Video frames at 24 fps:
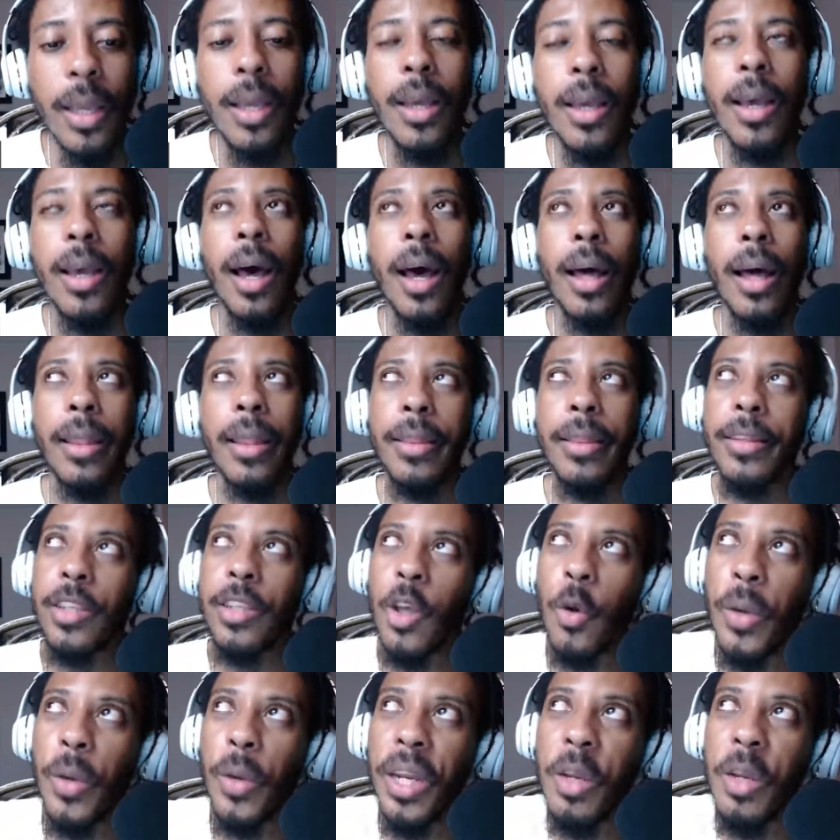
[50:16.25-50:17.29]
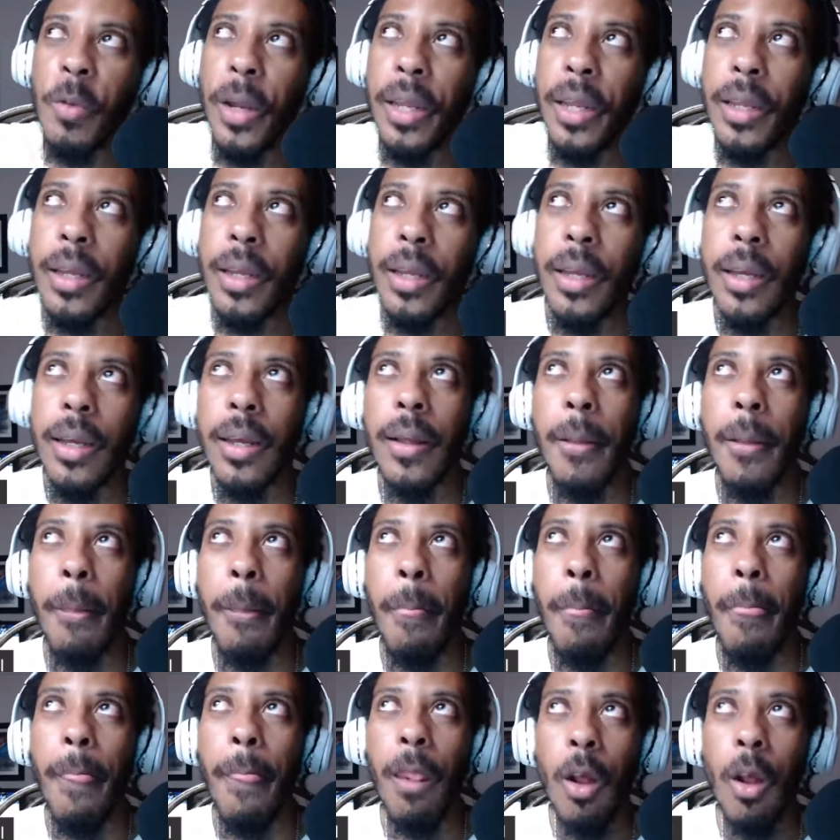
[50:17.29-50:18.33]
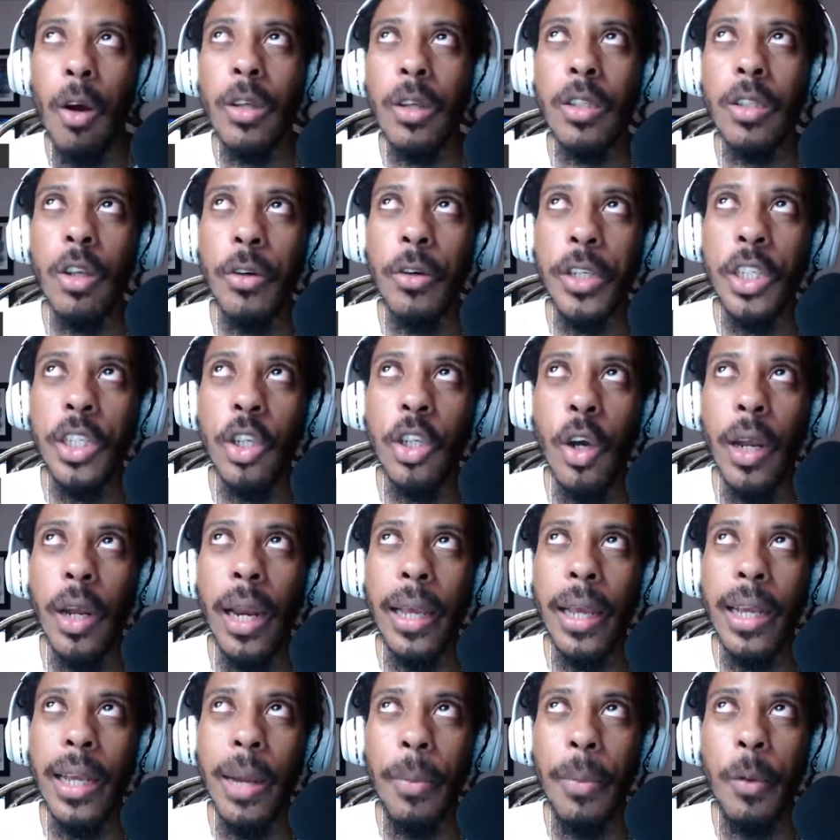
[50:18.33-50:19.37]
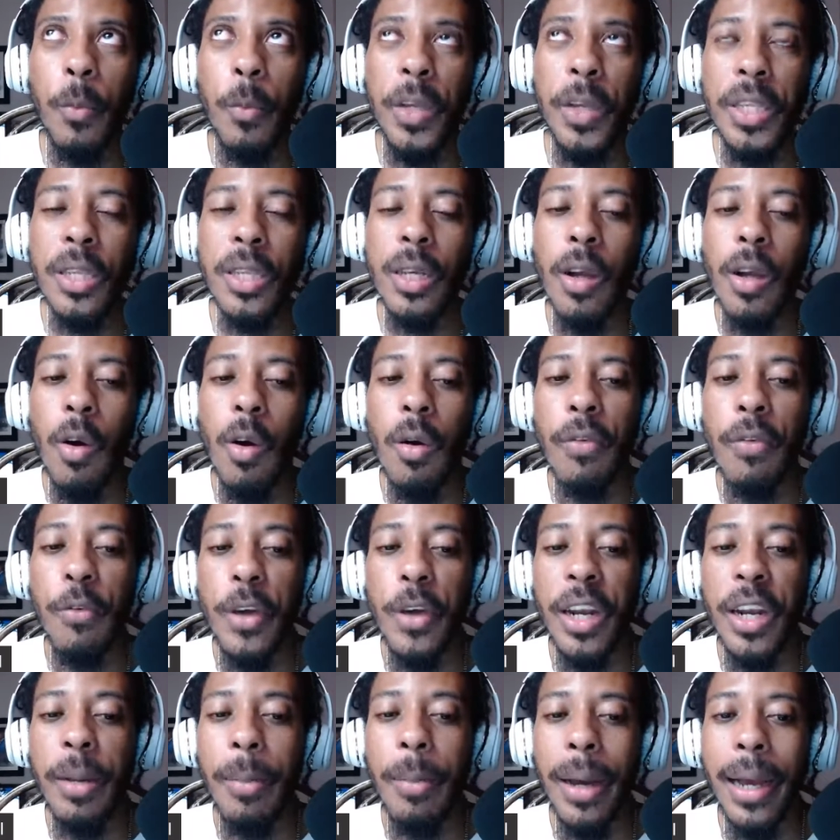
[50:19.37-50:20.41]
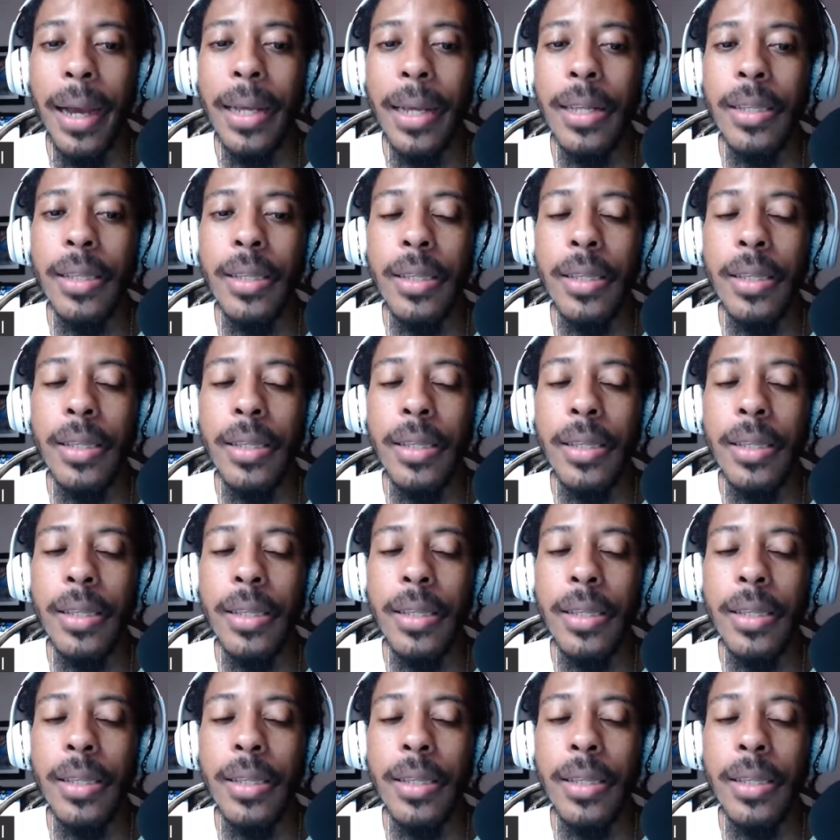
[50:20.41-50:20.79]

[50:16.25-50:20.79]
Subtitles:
And so anyway, long story short, like a couple weeks ago, a friend of mine,